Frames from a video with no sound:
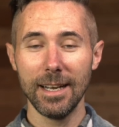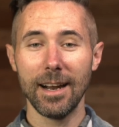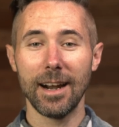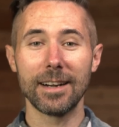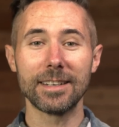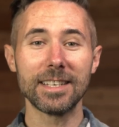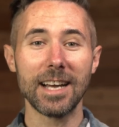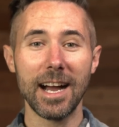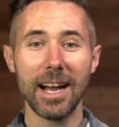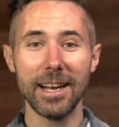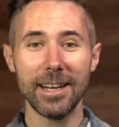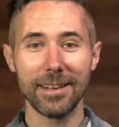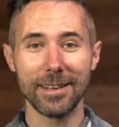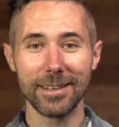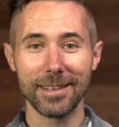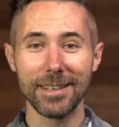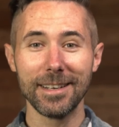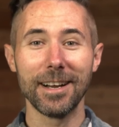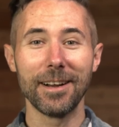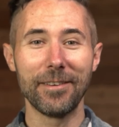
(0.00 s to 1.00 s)
are
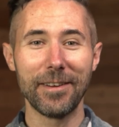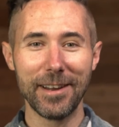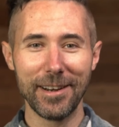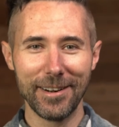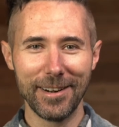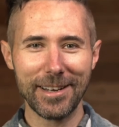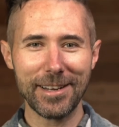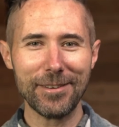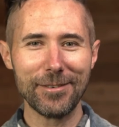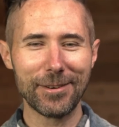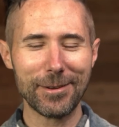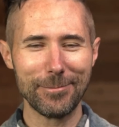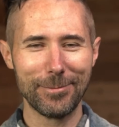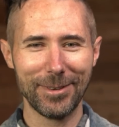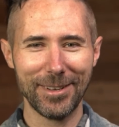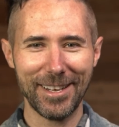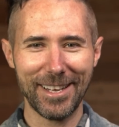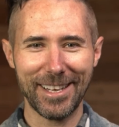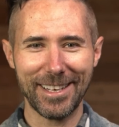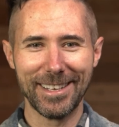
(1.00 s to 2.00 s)
tired of hearing you
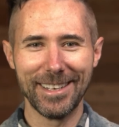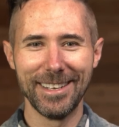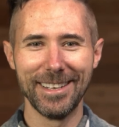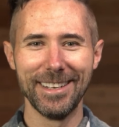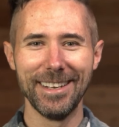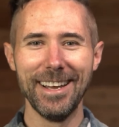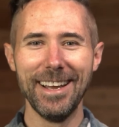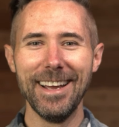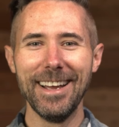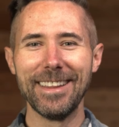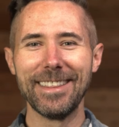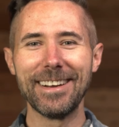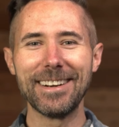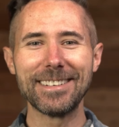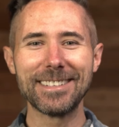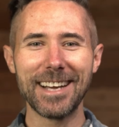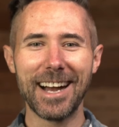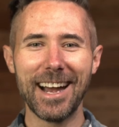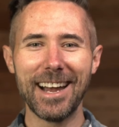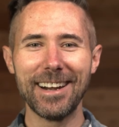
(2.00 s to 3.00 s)
complain. They're
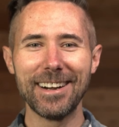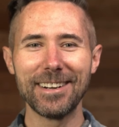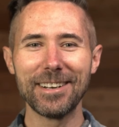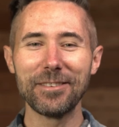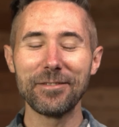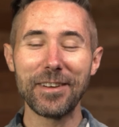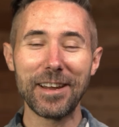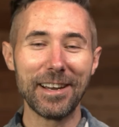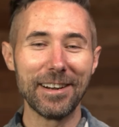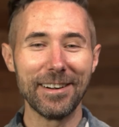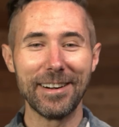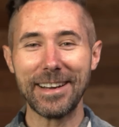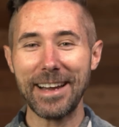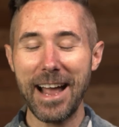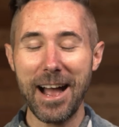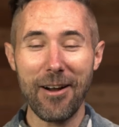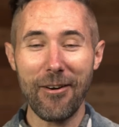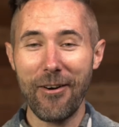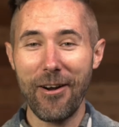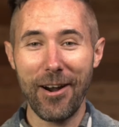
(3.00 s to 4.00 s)
tired of hearing
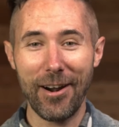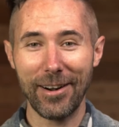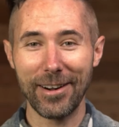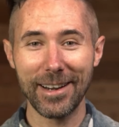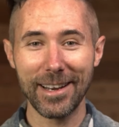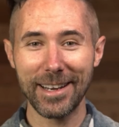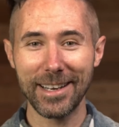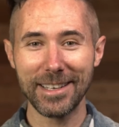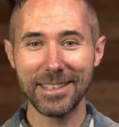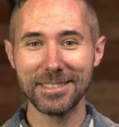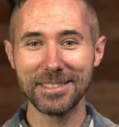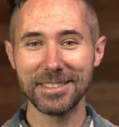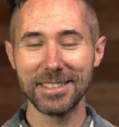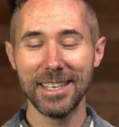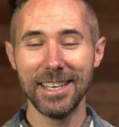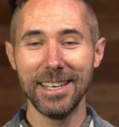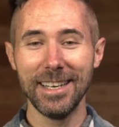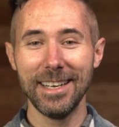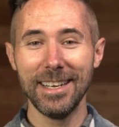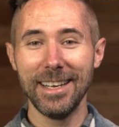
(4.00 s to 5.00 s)
how hard it is.
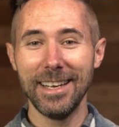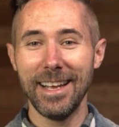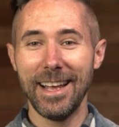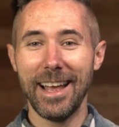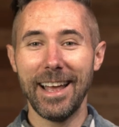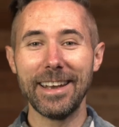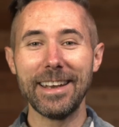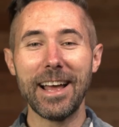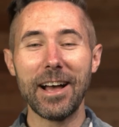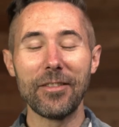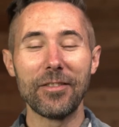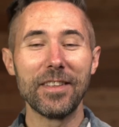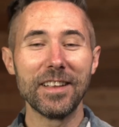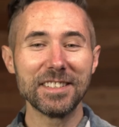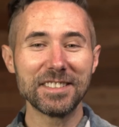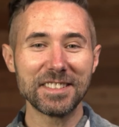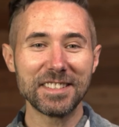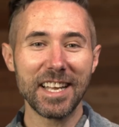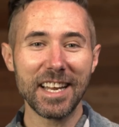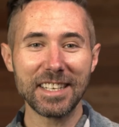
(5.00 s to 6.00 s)
And now
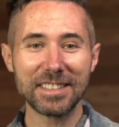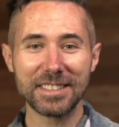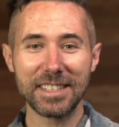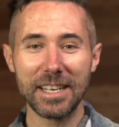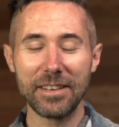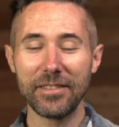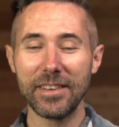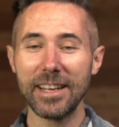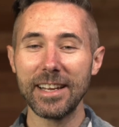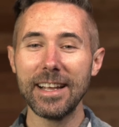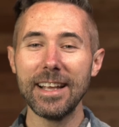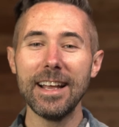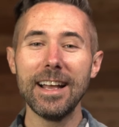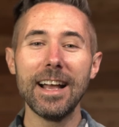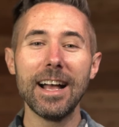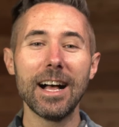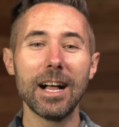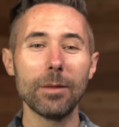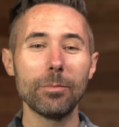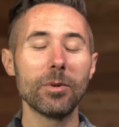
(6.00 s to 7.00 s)
this Thanksgiving,
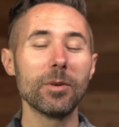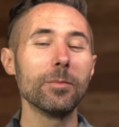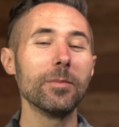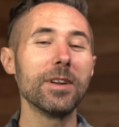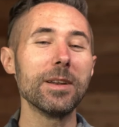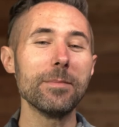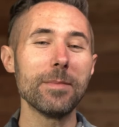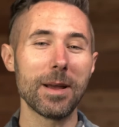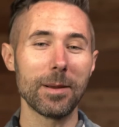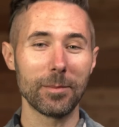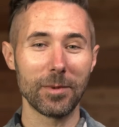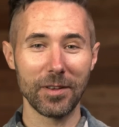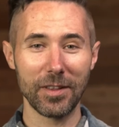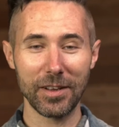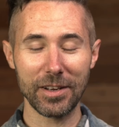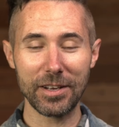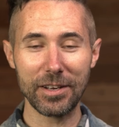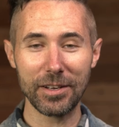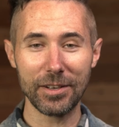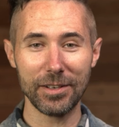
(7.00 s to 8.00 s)
help them remember
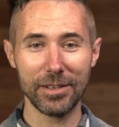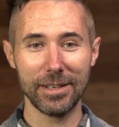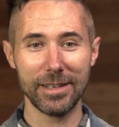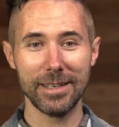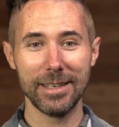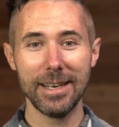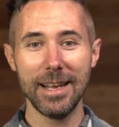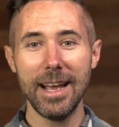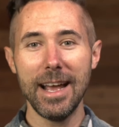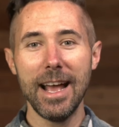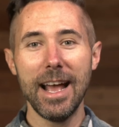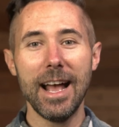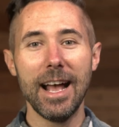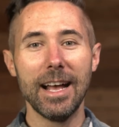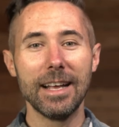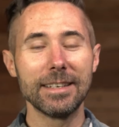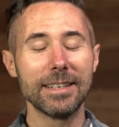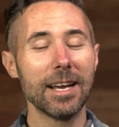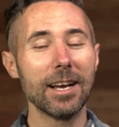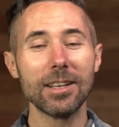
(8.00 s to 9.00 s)
the good.
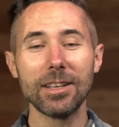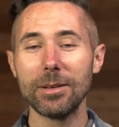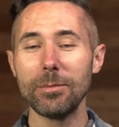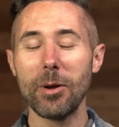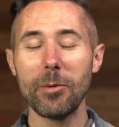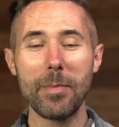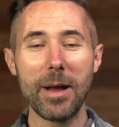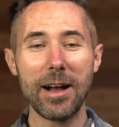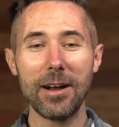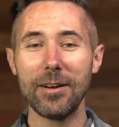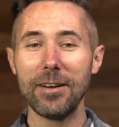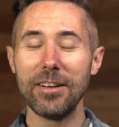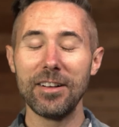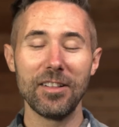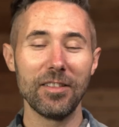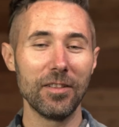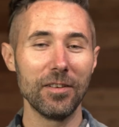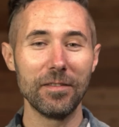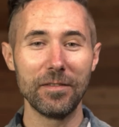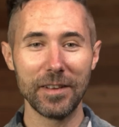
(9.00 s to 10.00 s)
Tell them about
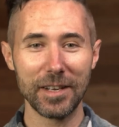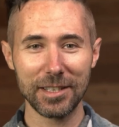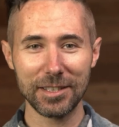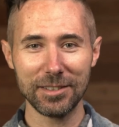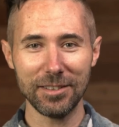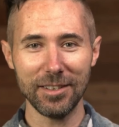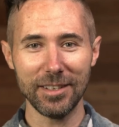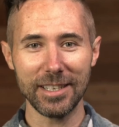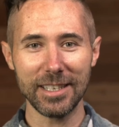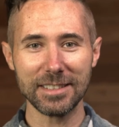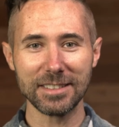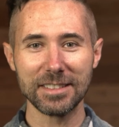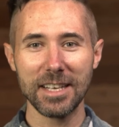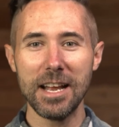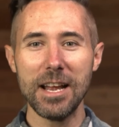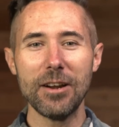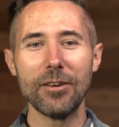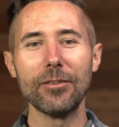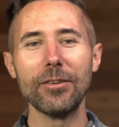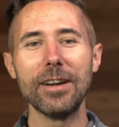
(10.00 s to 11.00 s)
the victories.
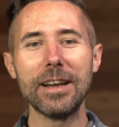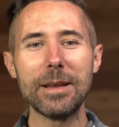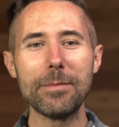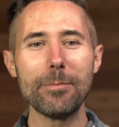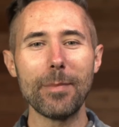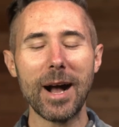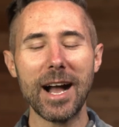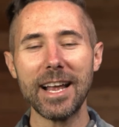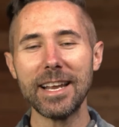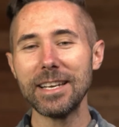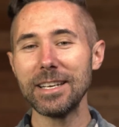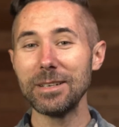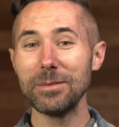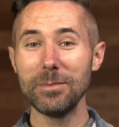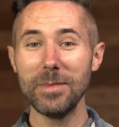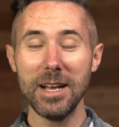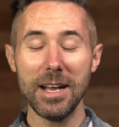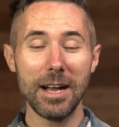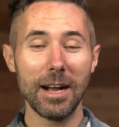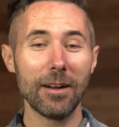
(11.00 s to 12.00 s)
Remind
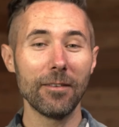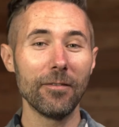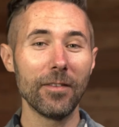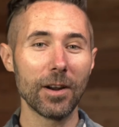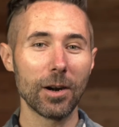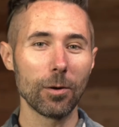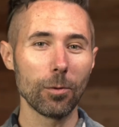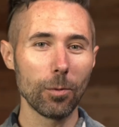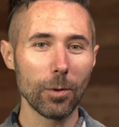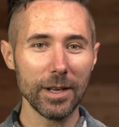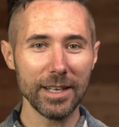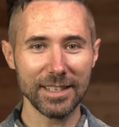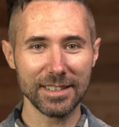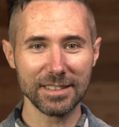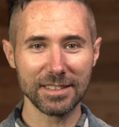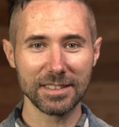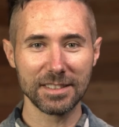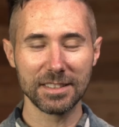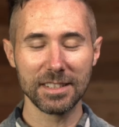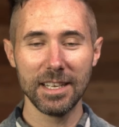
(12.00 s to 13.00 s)
them of their
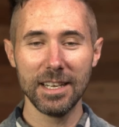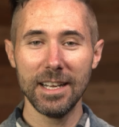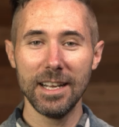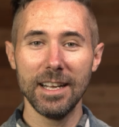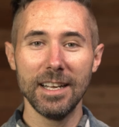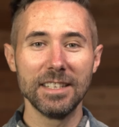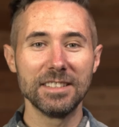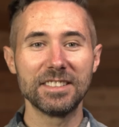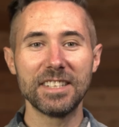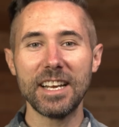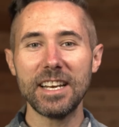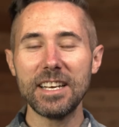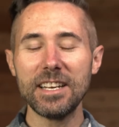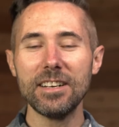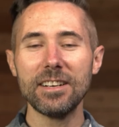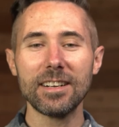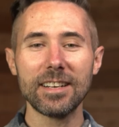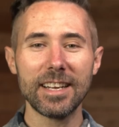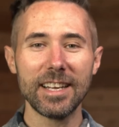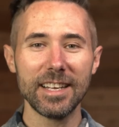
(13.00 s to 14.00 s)
wins. Say to
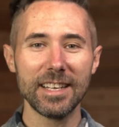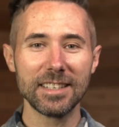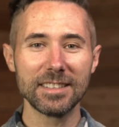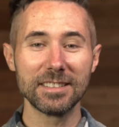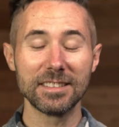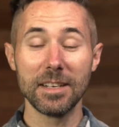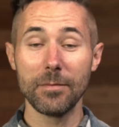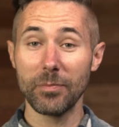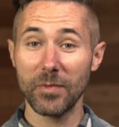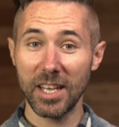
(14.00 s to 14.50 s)
your kids,